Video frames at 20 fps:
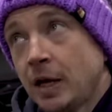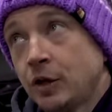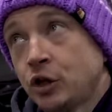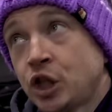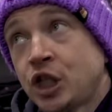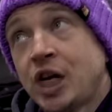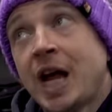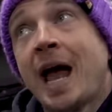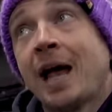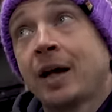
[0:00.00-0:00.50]

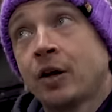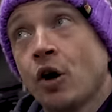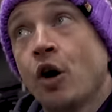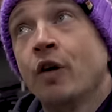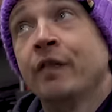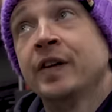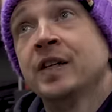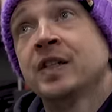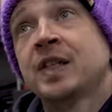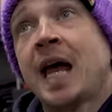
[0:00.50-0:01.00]
check
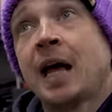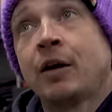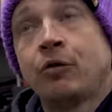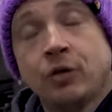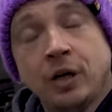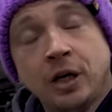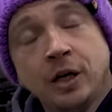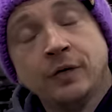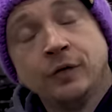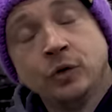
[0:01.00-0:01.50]
of
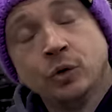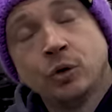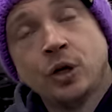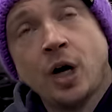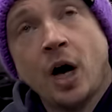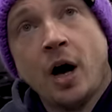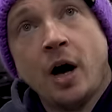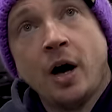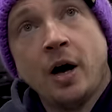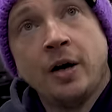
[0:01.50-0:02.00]
integrity of your
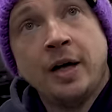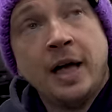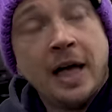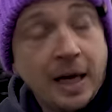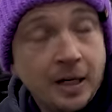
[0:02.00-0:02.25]
car